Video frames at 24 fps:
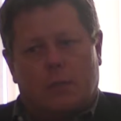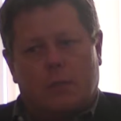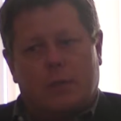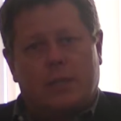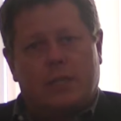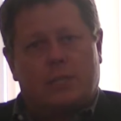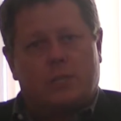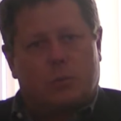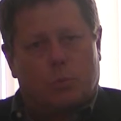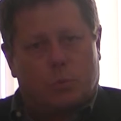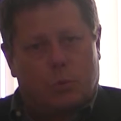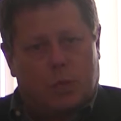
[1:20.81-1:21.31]

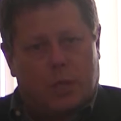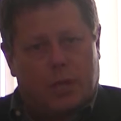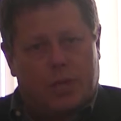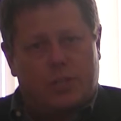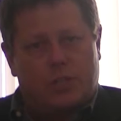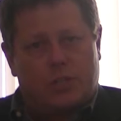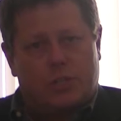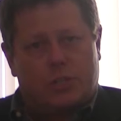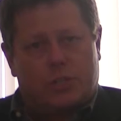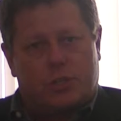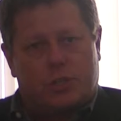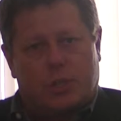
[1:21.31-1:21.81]
It's the
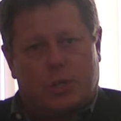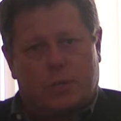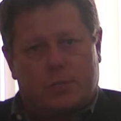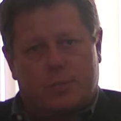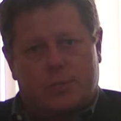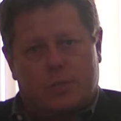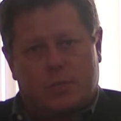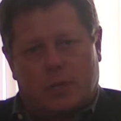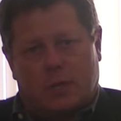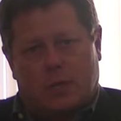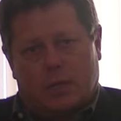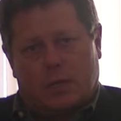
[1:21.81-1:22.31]

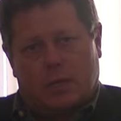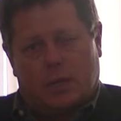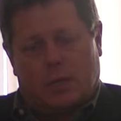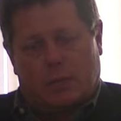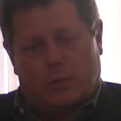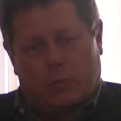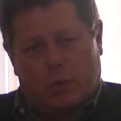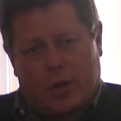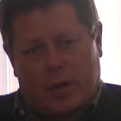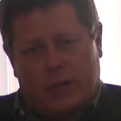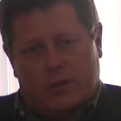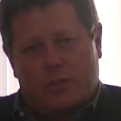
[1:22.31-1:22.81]
relationships.
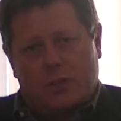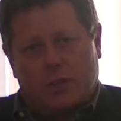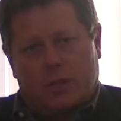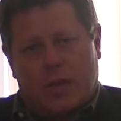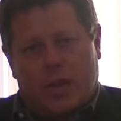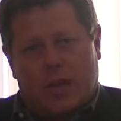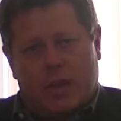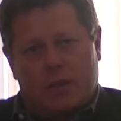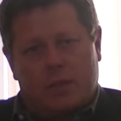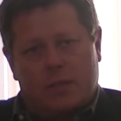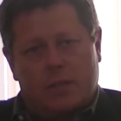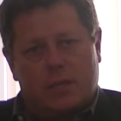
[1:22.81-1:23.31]
And what I took
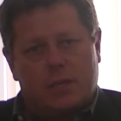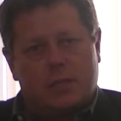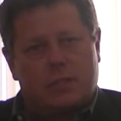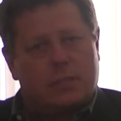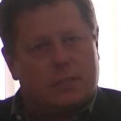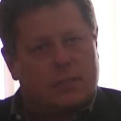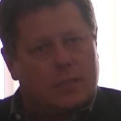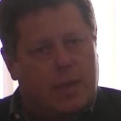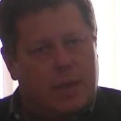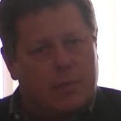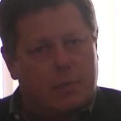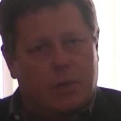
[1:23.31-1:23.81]
out of this
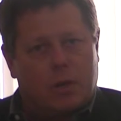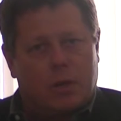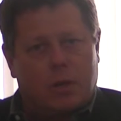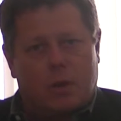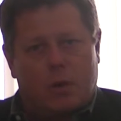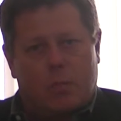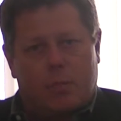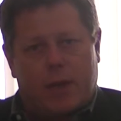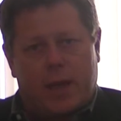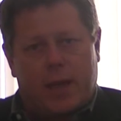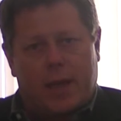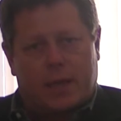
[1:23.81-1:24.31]
is I'm going to
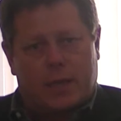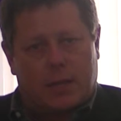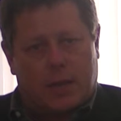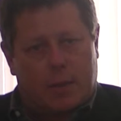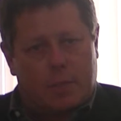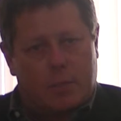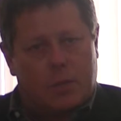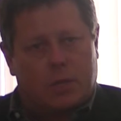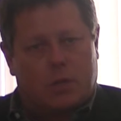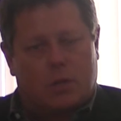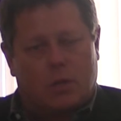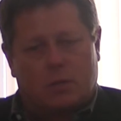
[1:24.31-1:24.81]
go back and
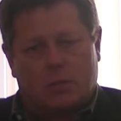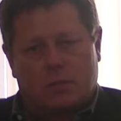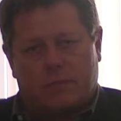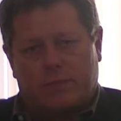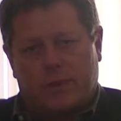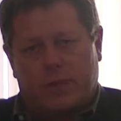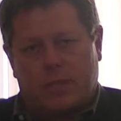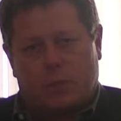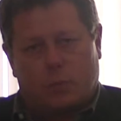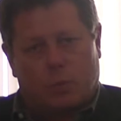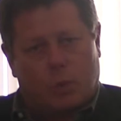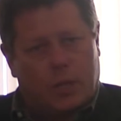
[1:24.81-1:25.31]
I'm going to
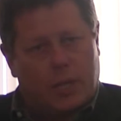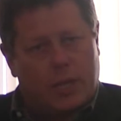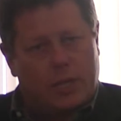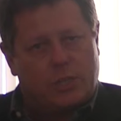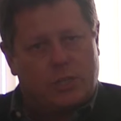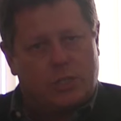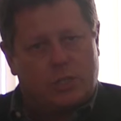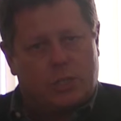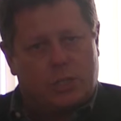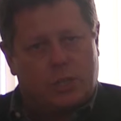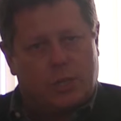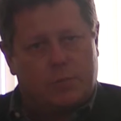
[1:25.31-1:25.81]
cultivate the
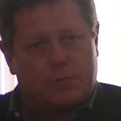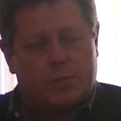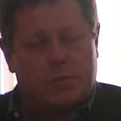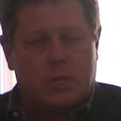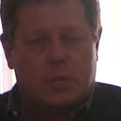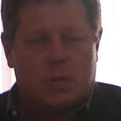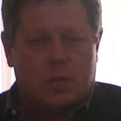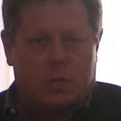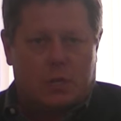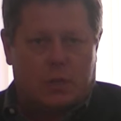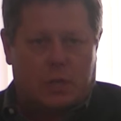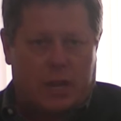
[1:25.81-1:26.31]
relationships
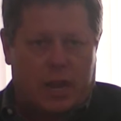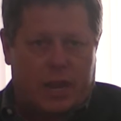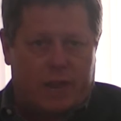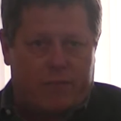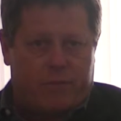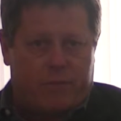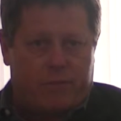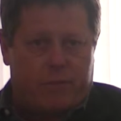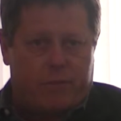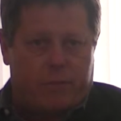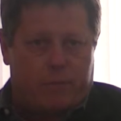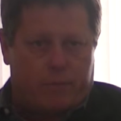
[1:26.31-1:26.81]
that
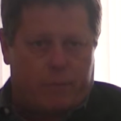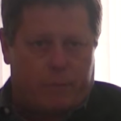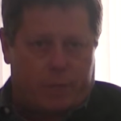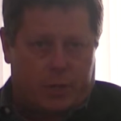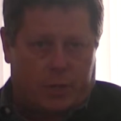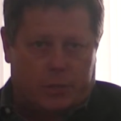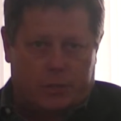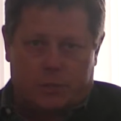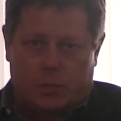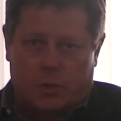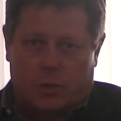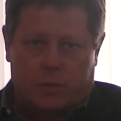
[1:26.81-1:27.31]
I've
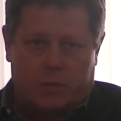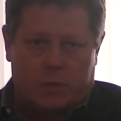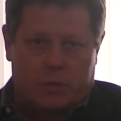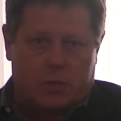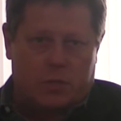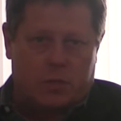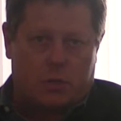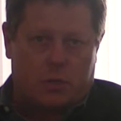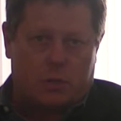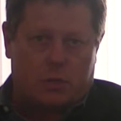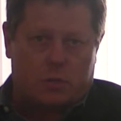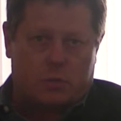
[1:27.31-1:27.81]
built over
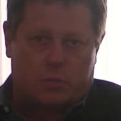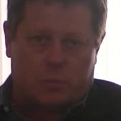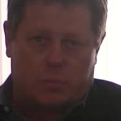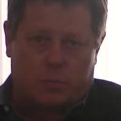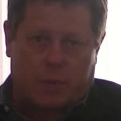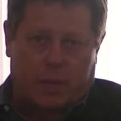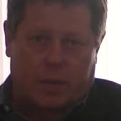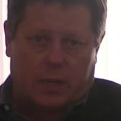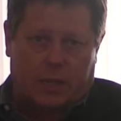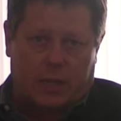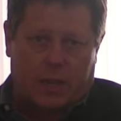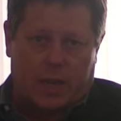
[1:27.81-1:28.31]
the years with
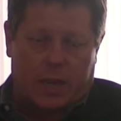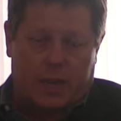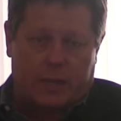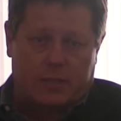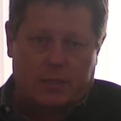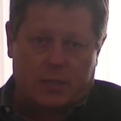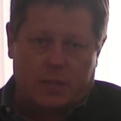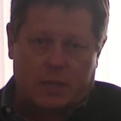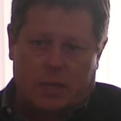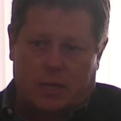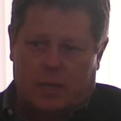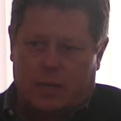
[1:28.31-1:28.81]
my
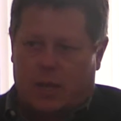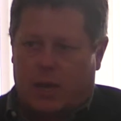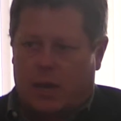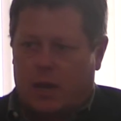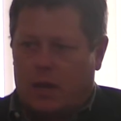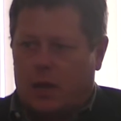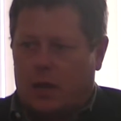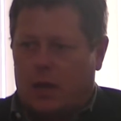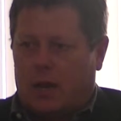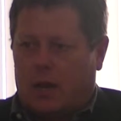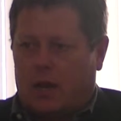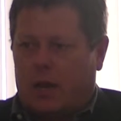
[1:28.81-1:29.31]
clients.
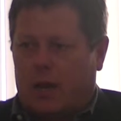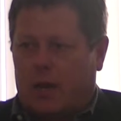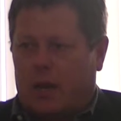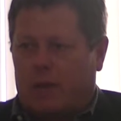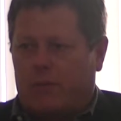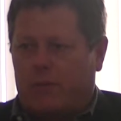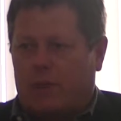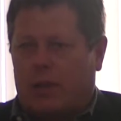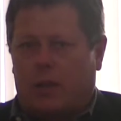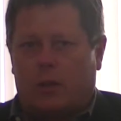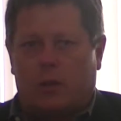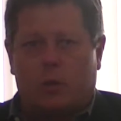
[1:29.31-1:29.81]
Now,
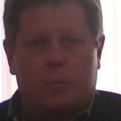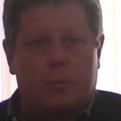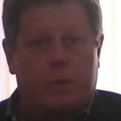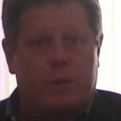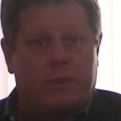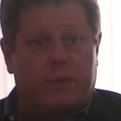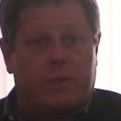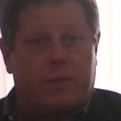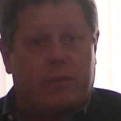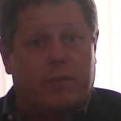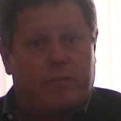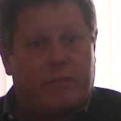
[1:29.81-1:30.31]
I've got a little bit
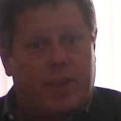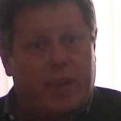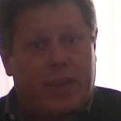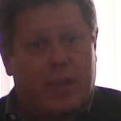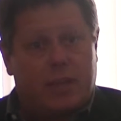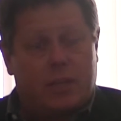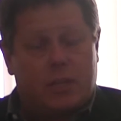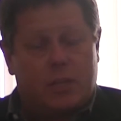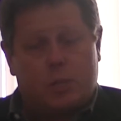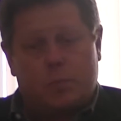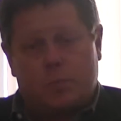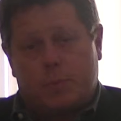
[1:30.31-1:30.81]
of an
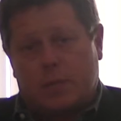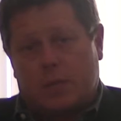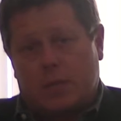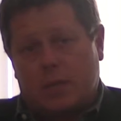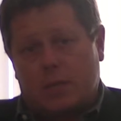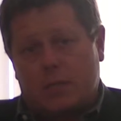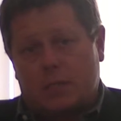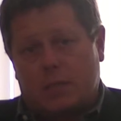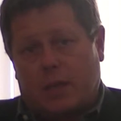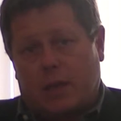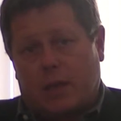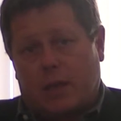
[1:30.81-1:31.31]
advantage
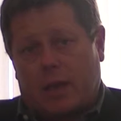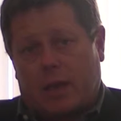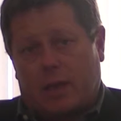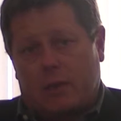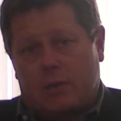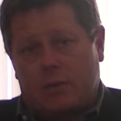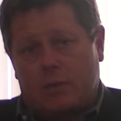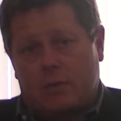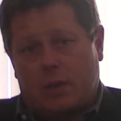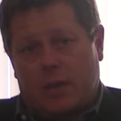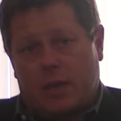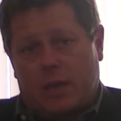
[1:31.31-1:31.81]
because
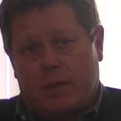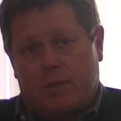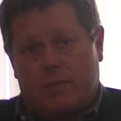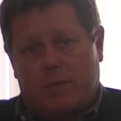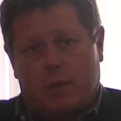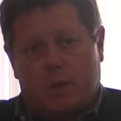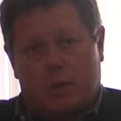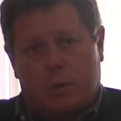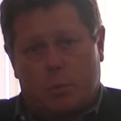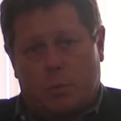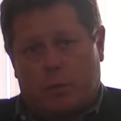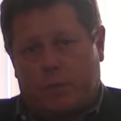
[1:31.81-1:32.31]
I do
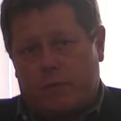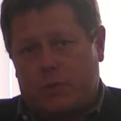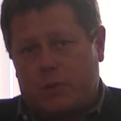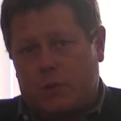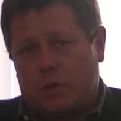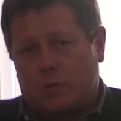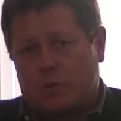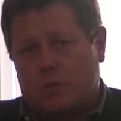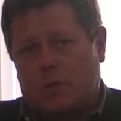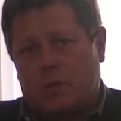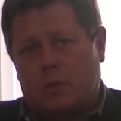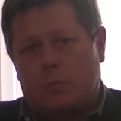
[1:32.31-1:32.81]
have a number of
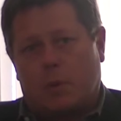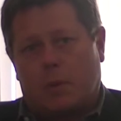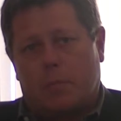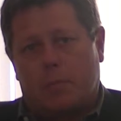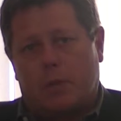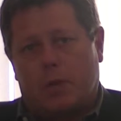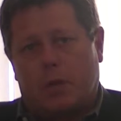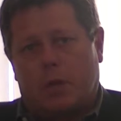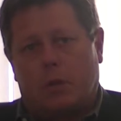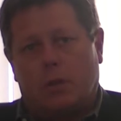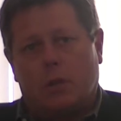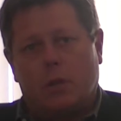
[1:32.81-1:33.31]
years under my
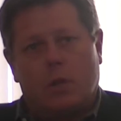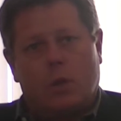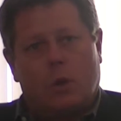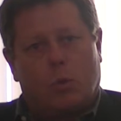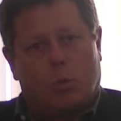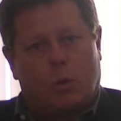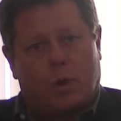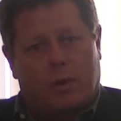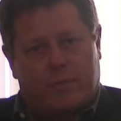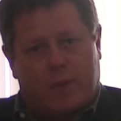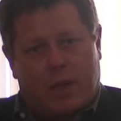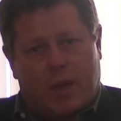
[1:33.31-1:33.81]
belt
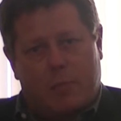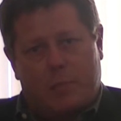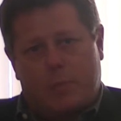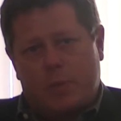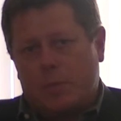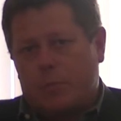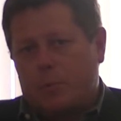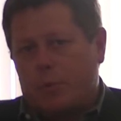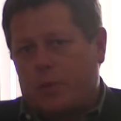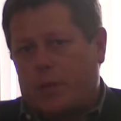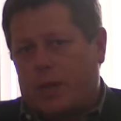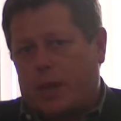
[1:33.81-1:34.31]
where I've got
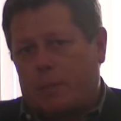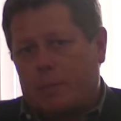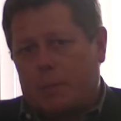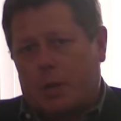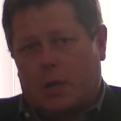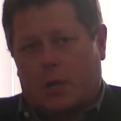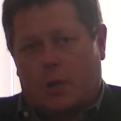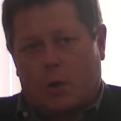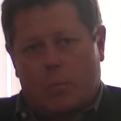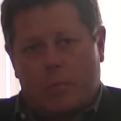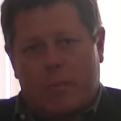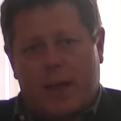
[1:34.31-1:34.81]
people that I'm
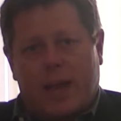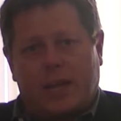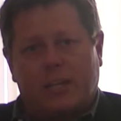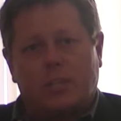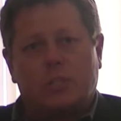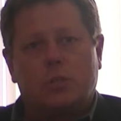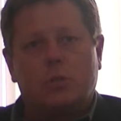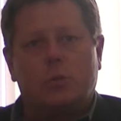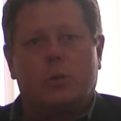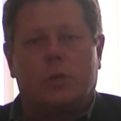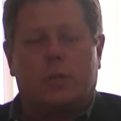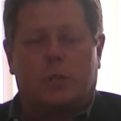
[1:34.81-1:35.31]
going to go
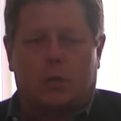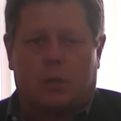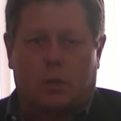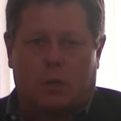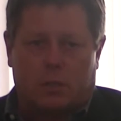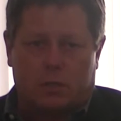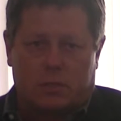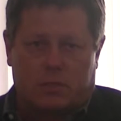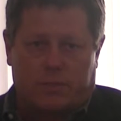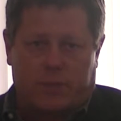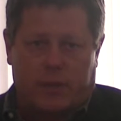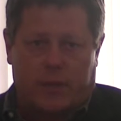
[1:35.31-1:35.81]
back to and
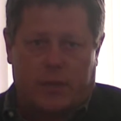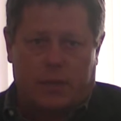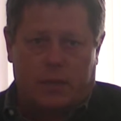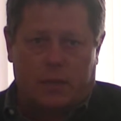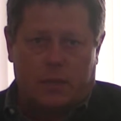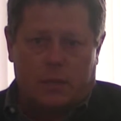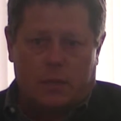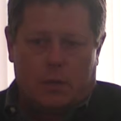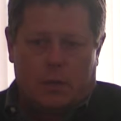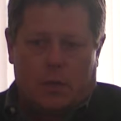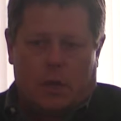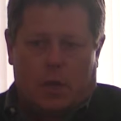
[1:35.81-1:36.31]
cultivate.
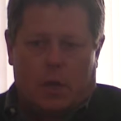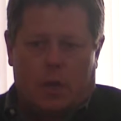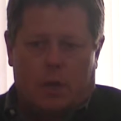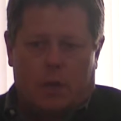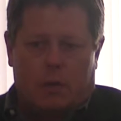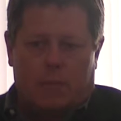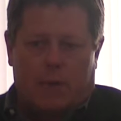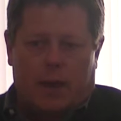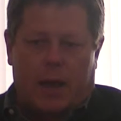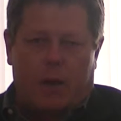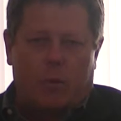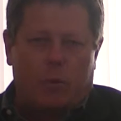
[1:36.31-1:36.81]

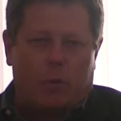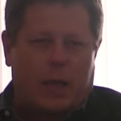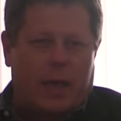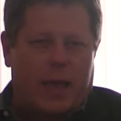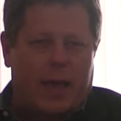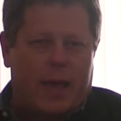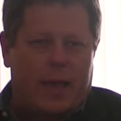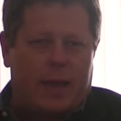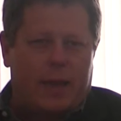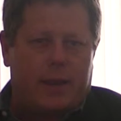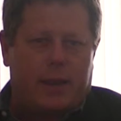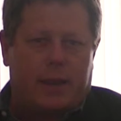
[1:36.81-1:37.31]
I will
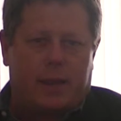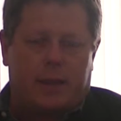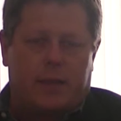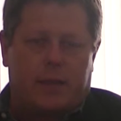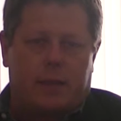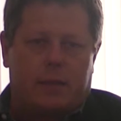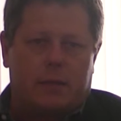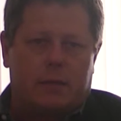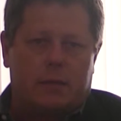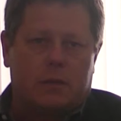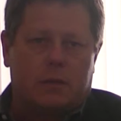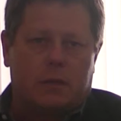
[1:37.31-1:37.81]

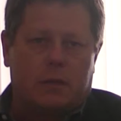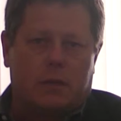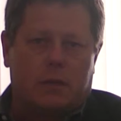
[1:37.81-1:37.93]
add